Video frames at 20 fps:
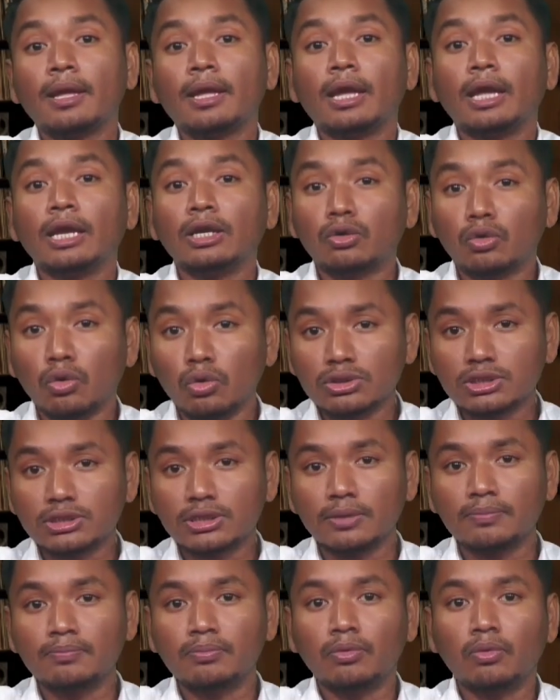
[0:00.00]

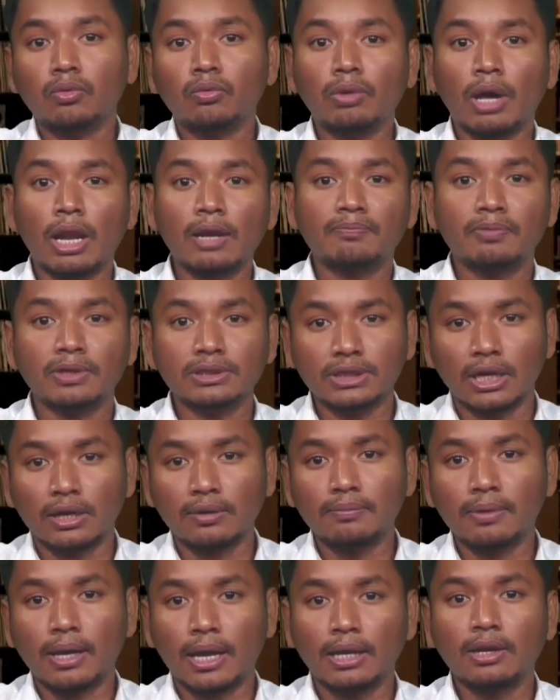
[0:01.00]
inclusive, well
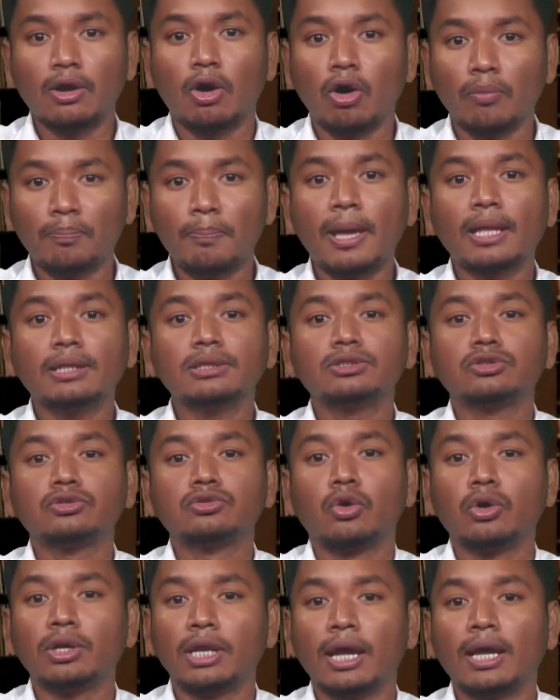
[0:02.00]
preserved, and open
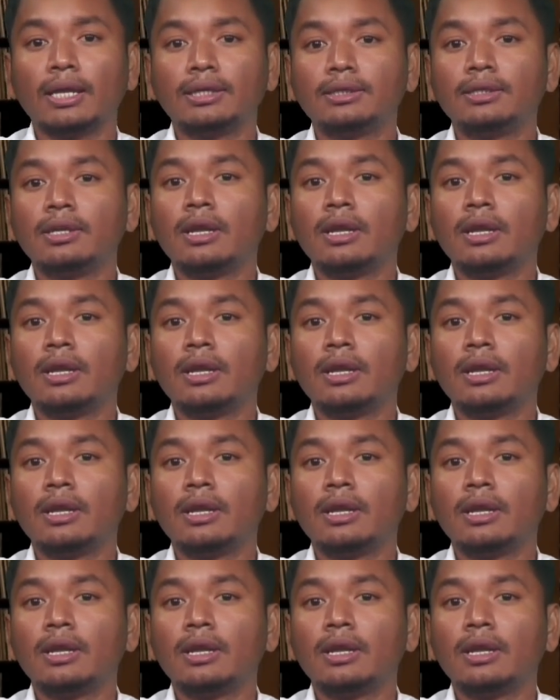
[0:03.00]
so that